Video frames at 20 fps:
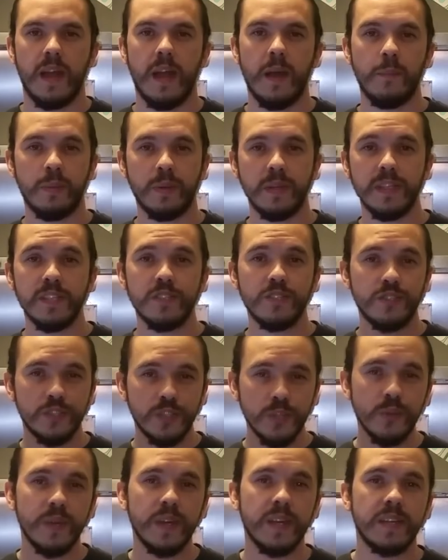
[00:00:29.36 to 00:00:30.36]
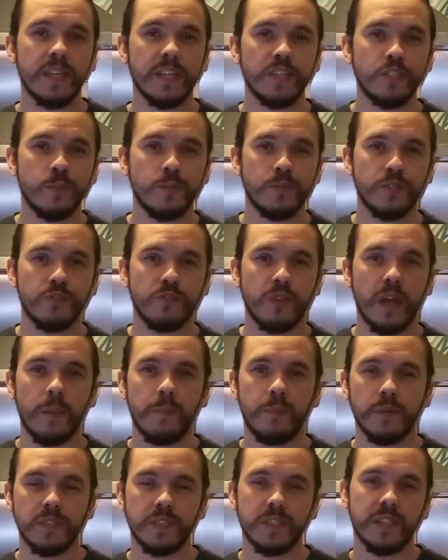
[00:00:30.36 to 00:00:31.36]
And please do hit that
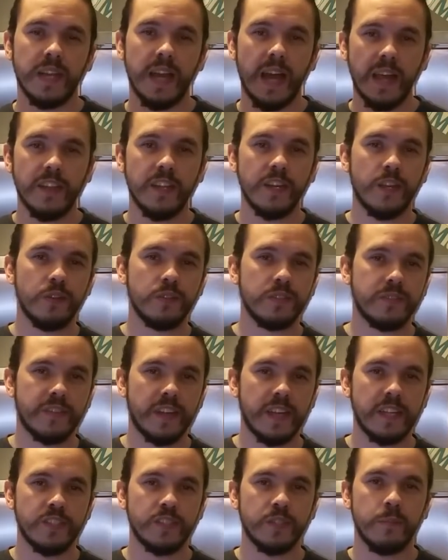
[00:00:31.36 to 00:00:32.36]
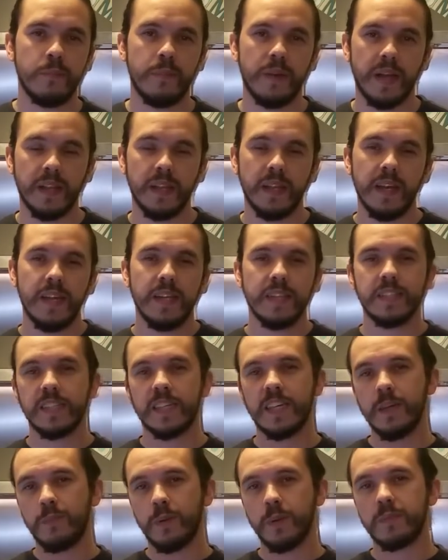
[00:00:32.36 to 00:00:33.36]
subscribe button and the notification bell to
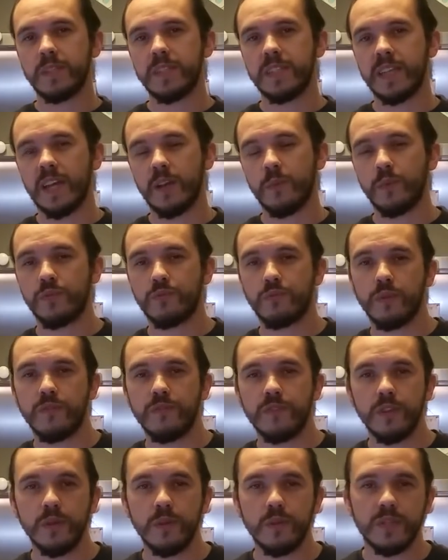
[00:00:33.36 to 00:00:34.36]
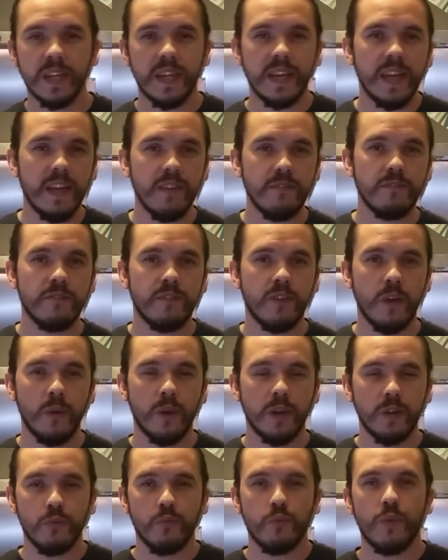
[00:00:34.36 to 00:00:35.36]
keep up to date with reviews and info
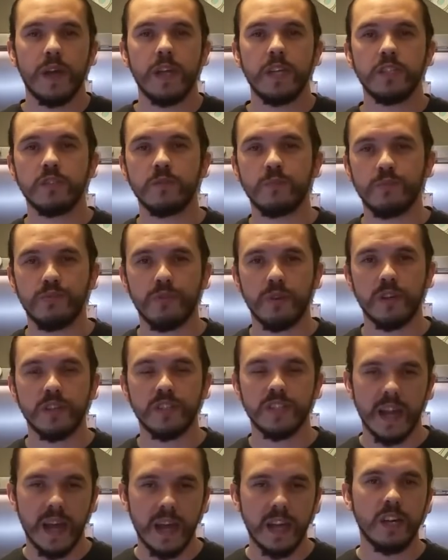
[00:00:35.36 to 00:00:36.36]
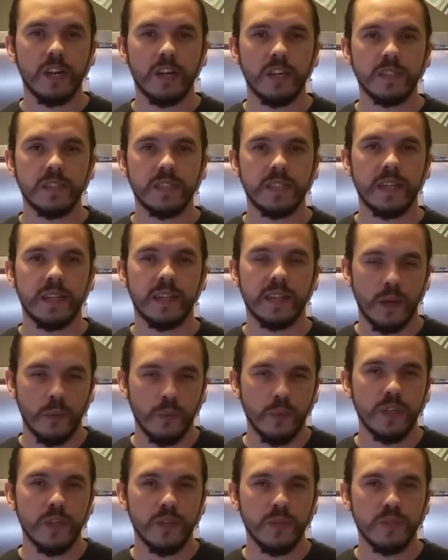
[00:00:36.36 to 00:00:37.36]
on a range of products and content that
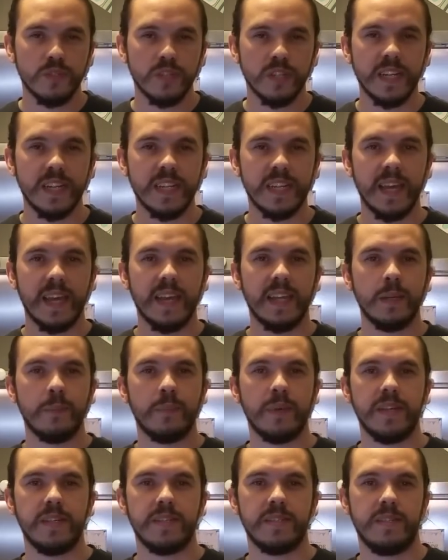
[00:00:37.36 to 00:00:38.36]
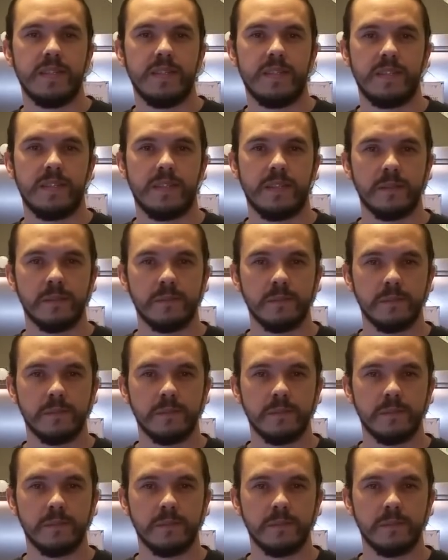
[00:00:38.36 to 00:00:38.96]
we use on a daily basis.